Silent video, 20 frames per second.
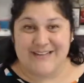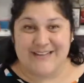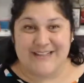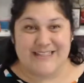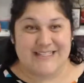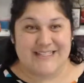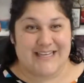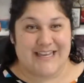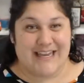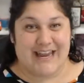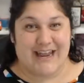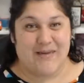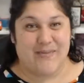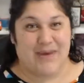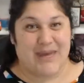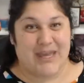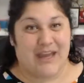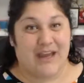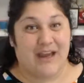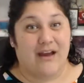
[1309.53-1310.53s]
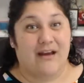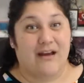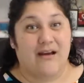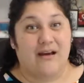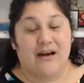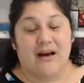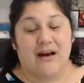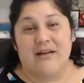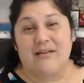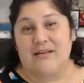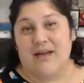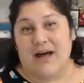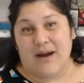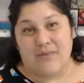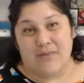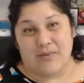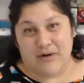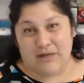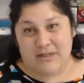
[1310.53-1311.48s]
that's getting me a lot more